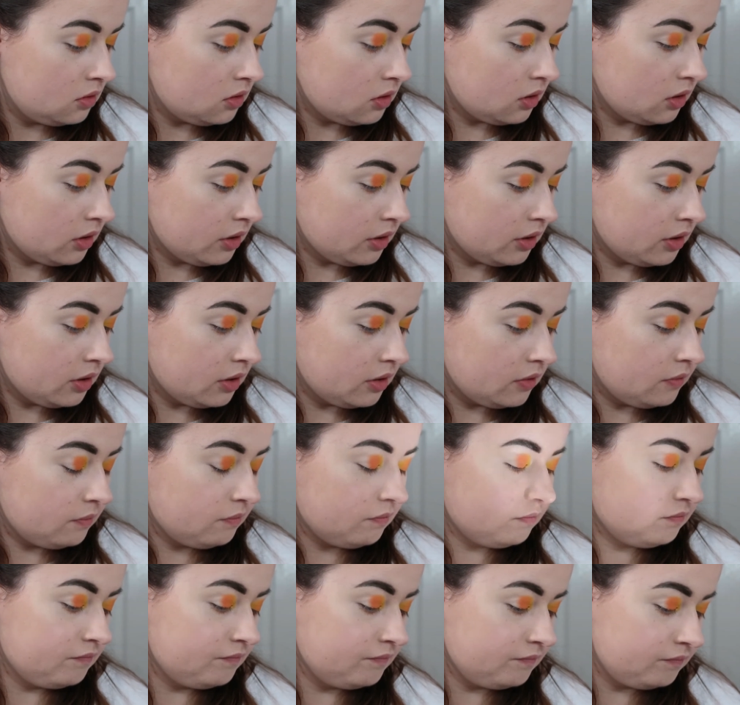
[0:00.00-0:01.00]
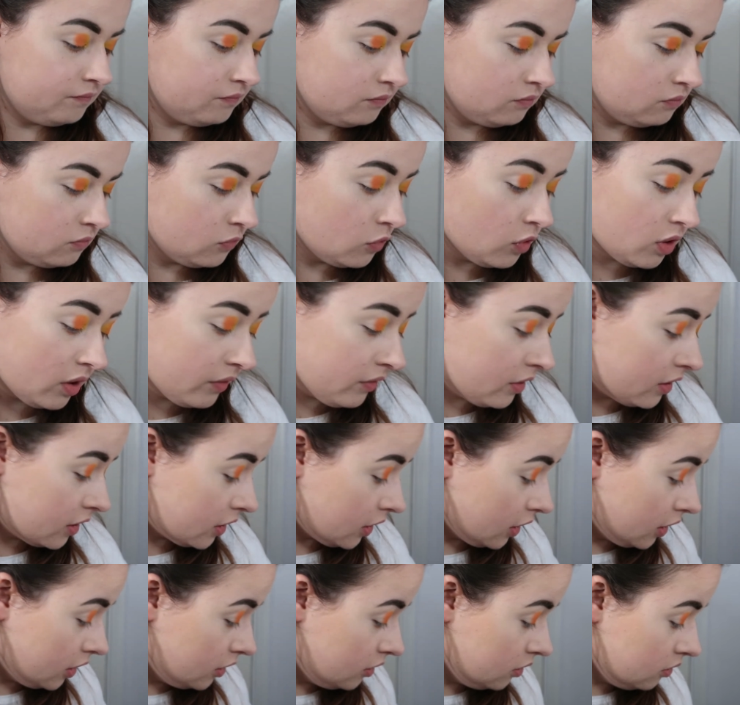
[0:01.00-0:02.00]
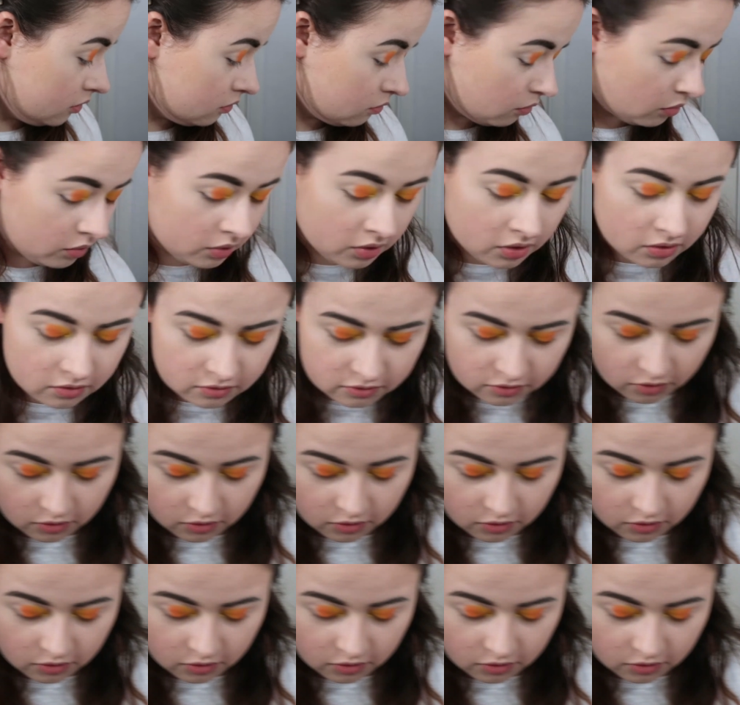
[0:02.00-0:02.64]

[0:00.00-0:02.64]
We'll give it a go. We'll use